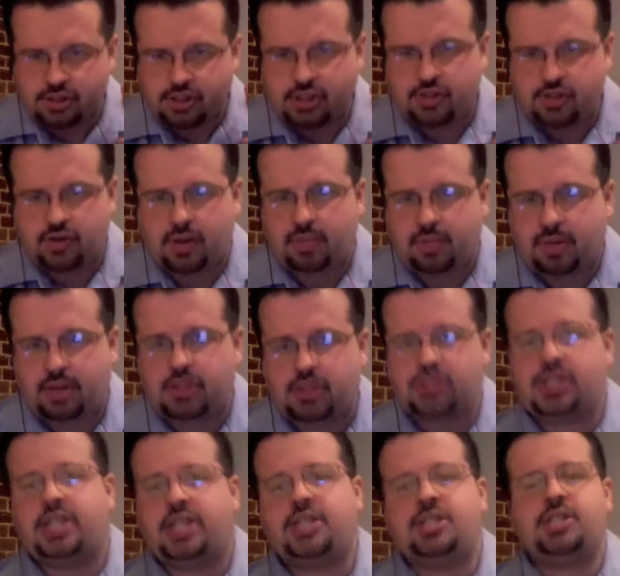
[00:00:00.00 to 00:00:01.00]
straight past
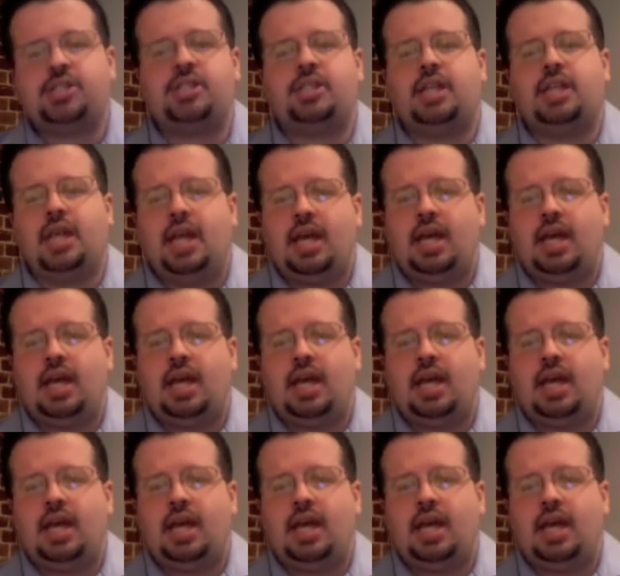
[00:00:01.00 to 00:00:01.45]
Jensen.